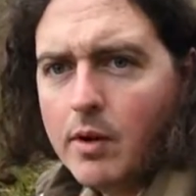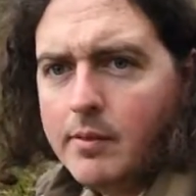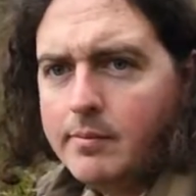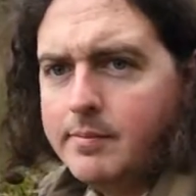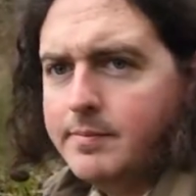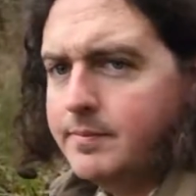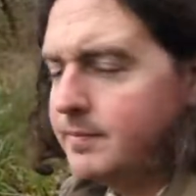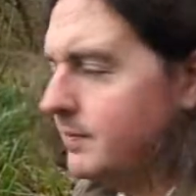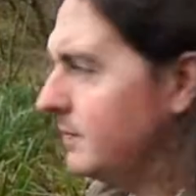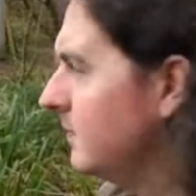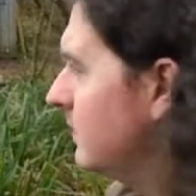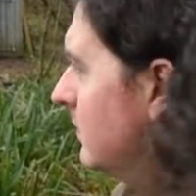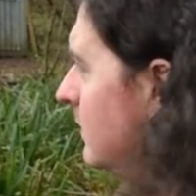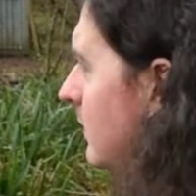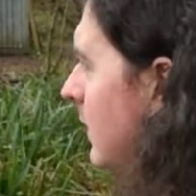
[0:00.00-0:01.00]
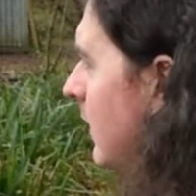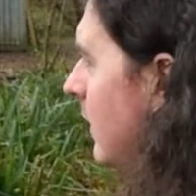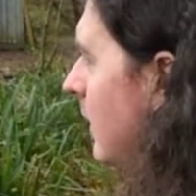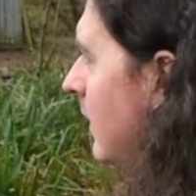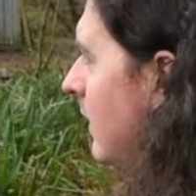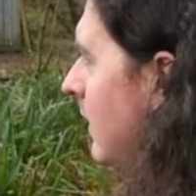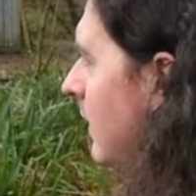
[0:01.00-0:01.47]

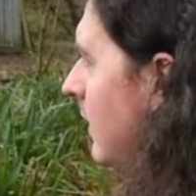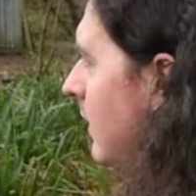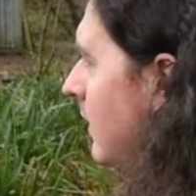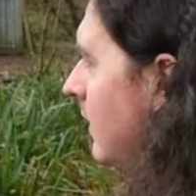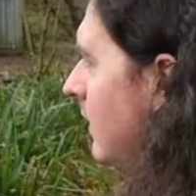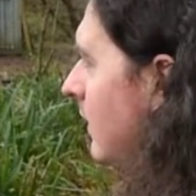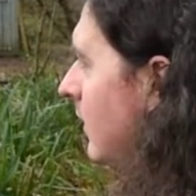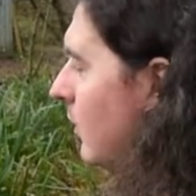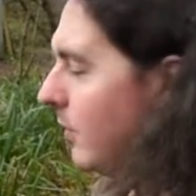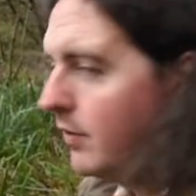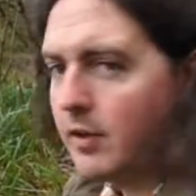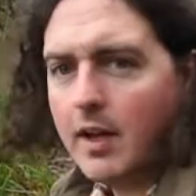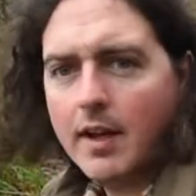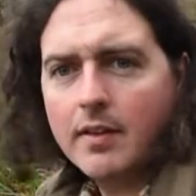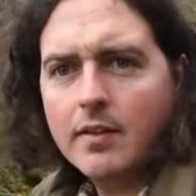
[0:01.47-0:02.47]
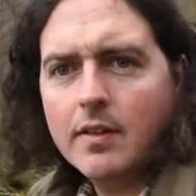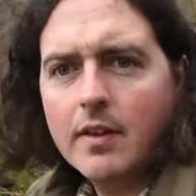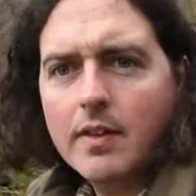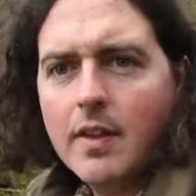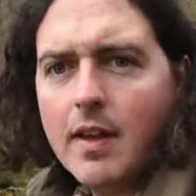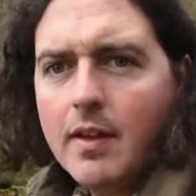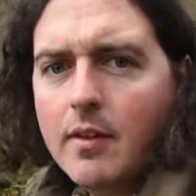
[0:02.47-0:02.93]
I don't know if you can see
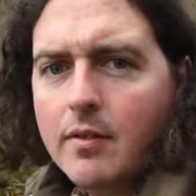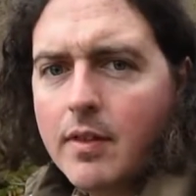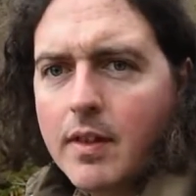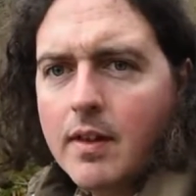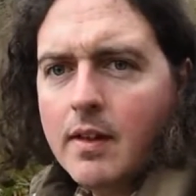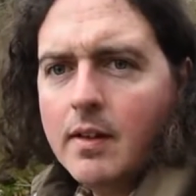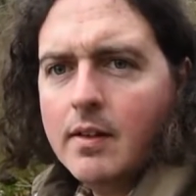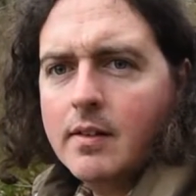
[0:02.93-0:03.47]
that over there.